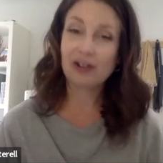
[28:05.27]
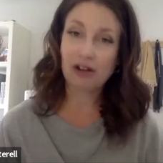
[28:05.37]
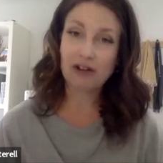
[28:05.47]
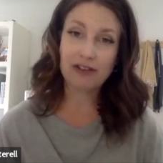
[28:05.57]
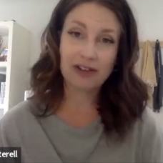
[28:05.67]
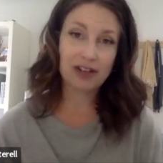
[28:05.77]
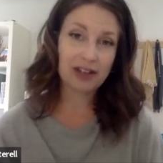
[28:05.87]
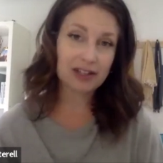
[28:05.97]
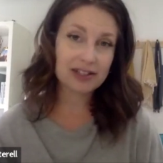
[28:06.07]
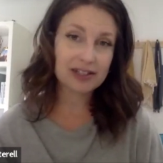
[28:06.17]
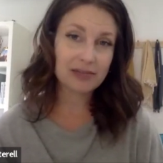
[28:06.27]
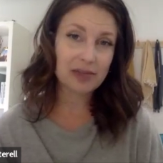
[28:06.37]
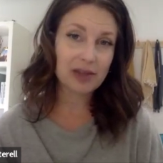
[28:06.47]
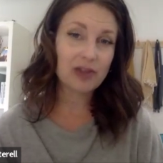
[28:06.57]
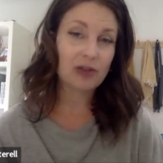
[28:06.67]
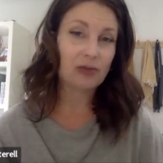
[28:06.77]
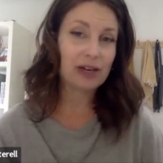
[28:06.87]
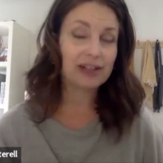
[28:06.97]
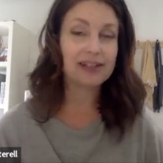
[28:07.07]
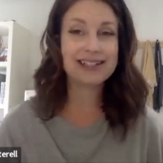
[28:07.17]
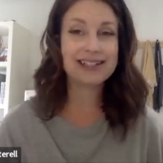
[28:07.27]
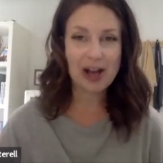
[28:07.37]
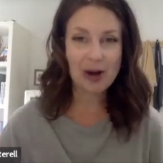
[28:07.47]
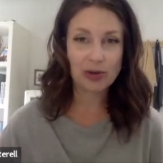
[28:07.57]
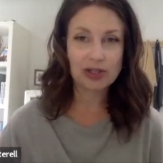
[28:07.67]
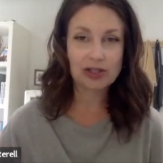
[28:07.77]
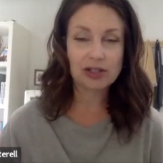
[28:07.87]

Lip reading: often is something that regulates out.